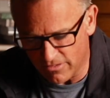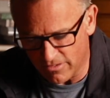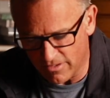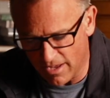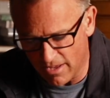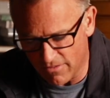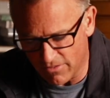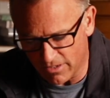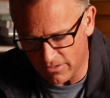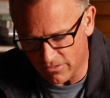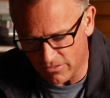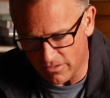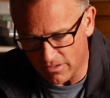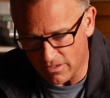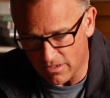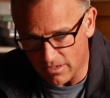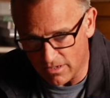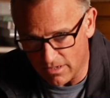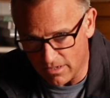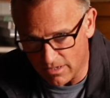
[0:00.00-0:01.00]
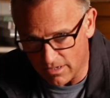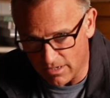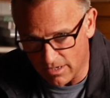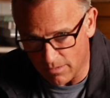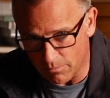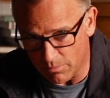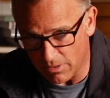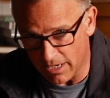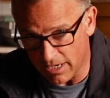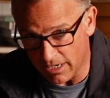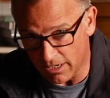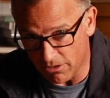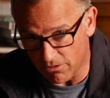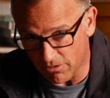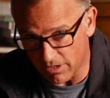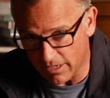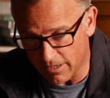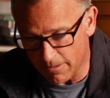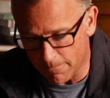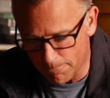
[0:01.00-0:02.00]
savings, are playing
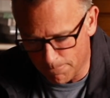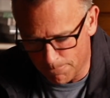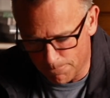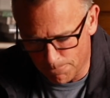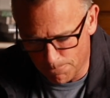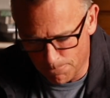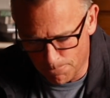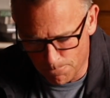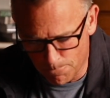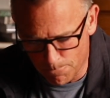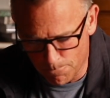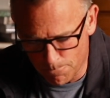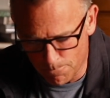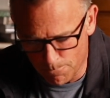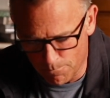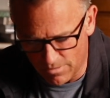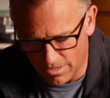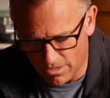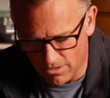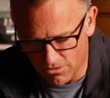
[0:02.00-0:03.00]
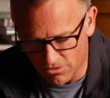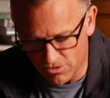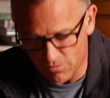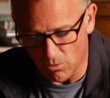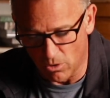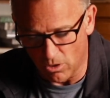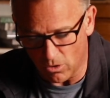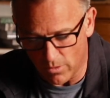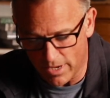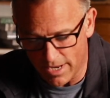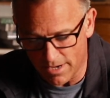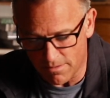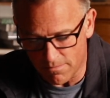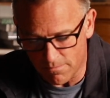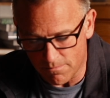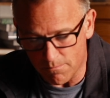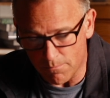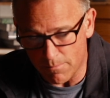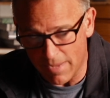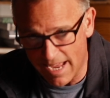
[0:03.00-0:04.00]
cricket. The smaller one,
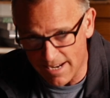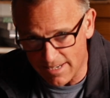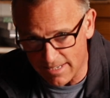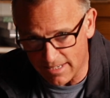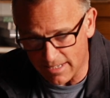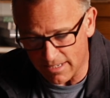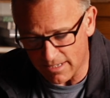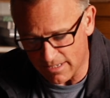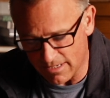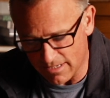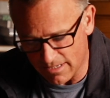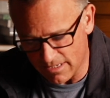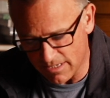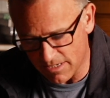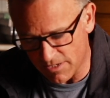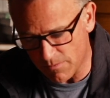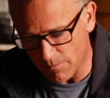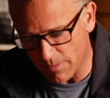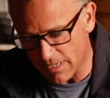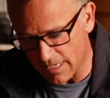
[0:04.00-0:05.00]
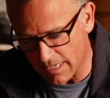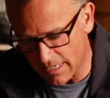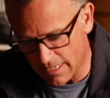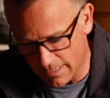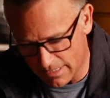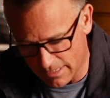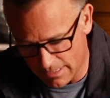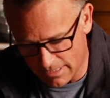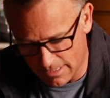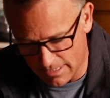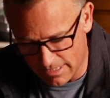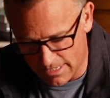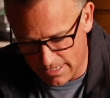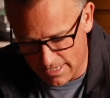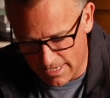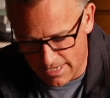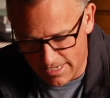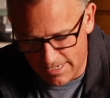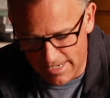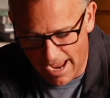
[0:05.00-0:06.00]
batting, is me.
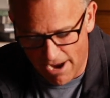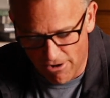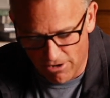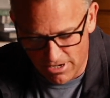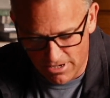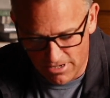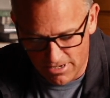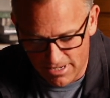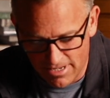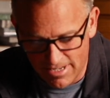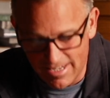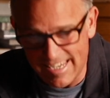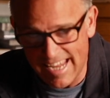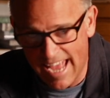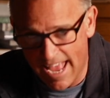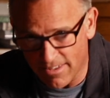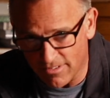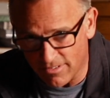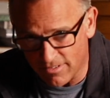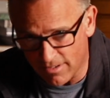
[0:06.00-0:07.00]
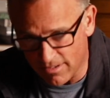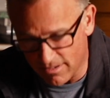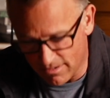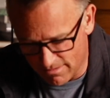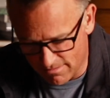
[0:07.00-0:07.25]
Darren, Dags.